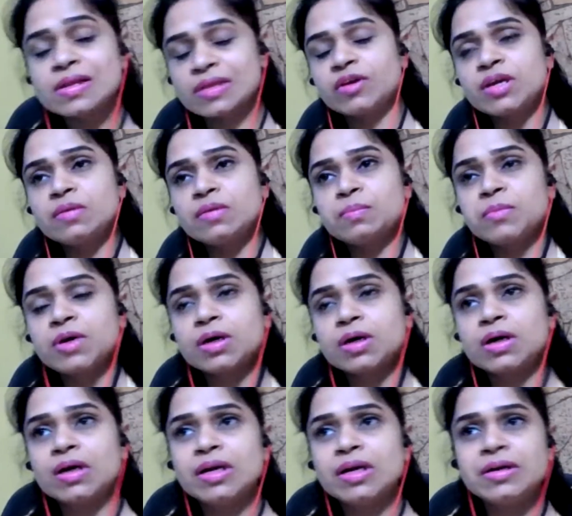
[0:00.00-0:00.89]
a very
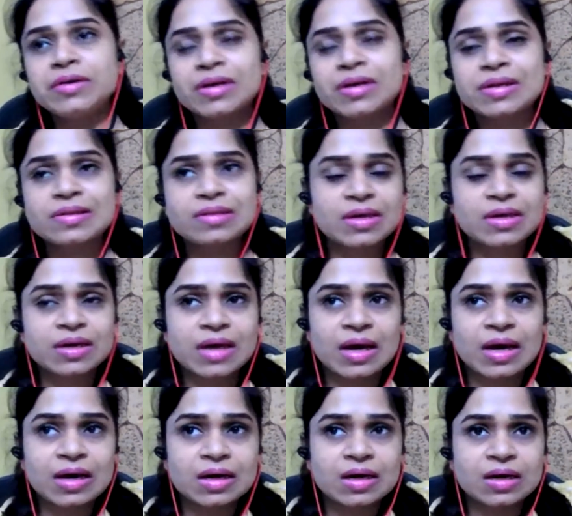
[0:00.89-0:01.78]

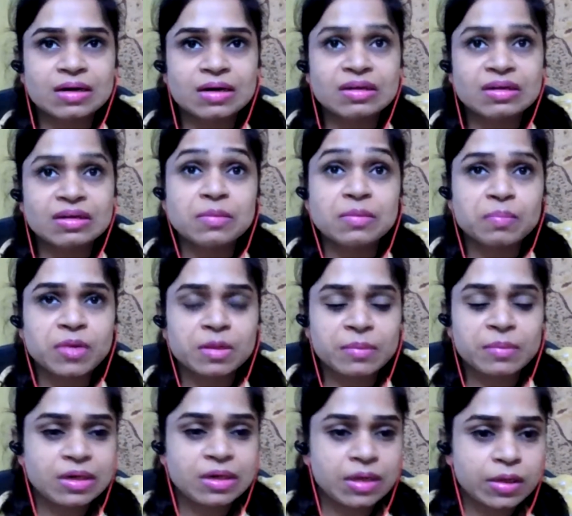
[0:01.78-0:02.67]
interesting
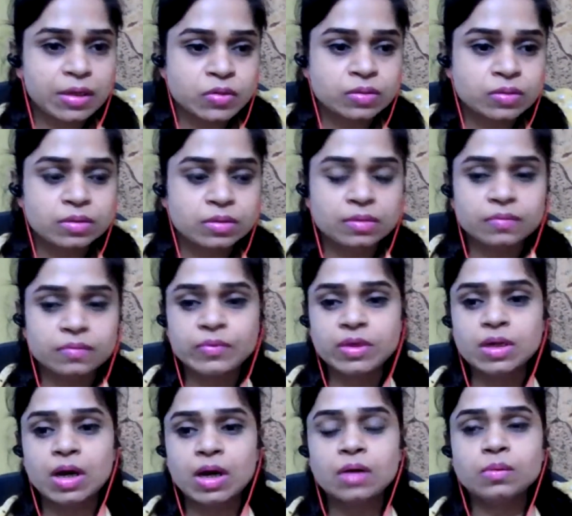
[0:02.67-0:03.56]
implementation.
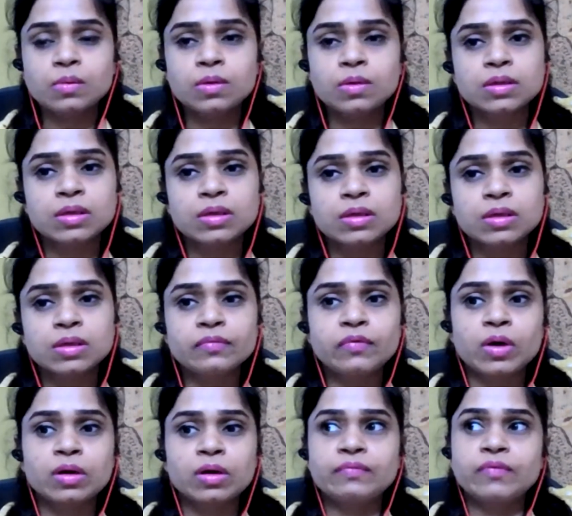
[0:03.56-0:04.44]
We are working
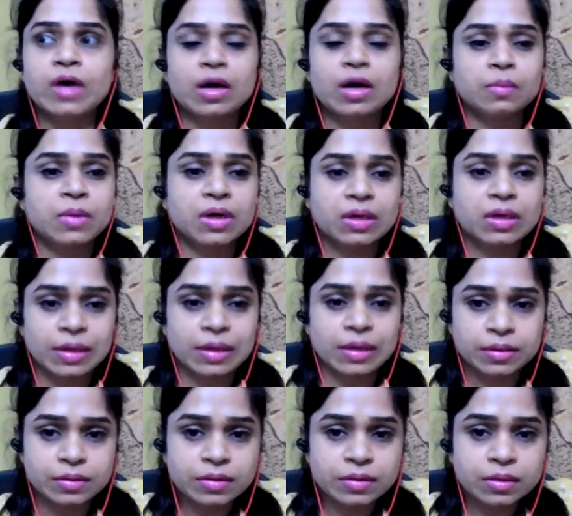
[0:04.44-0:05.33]
for a pharma
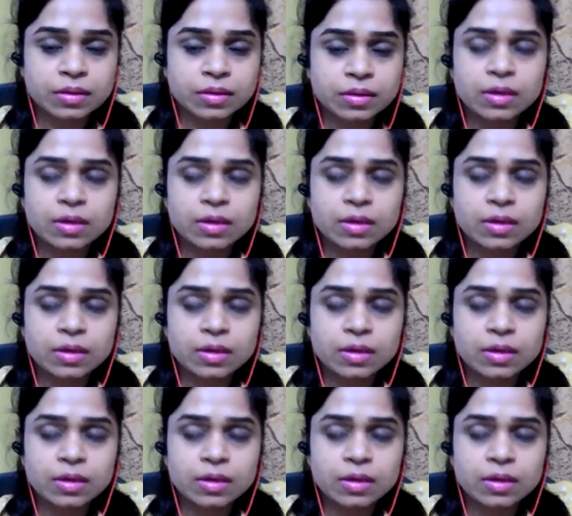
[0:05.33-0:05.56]
client,